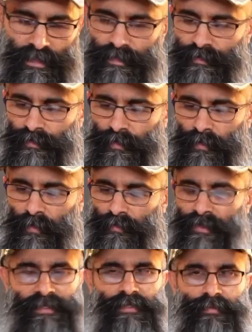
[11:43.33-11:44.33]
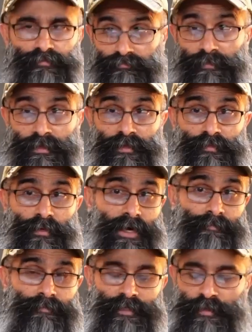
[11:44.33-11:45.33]
So this is what
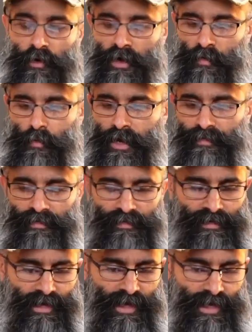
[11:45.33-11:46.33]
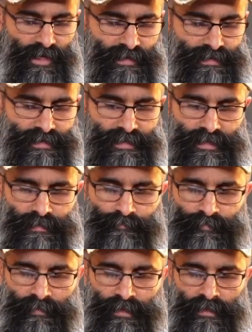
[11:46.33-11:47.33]
I'm starting with, and
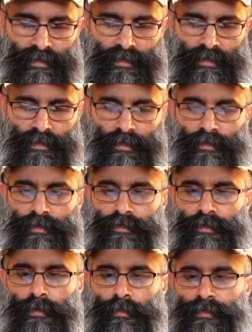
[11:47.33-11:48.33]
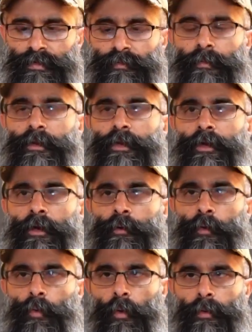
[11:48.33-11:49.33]
so just from a
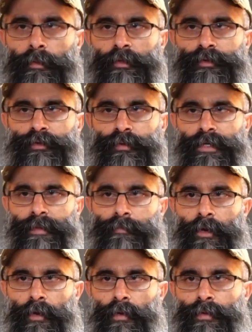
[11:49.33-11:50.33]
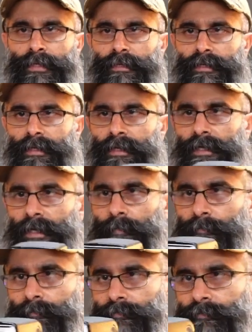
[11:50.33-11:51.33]
normal shooting mode,
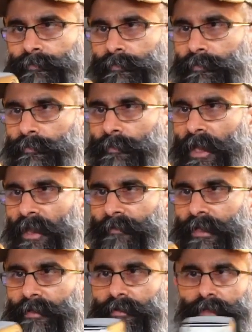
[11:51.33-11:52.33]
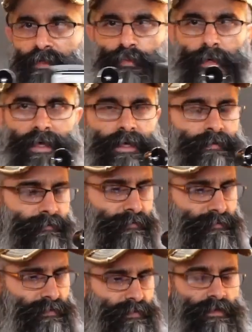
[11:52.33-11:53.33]
having it this way,
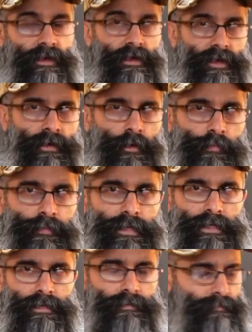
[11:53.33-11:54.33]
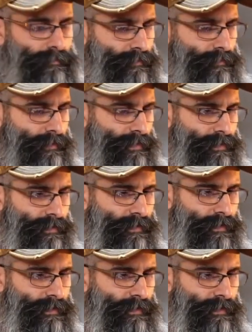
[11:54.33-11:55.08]
I hope this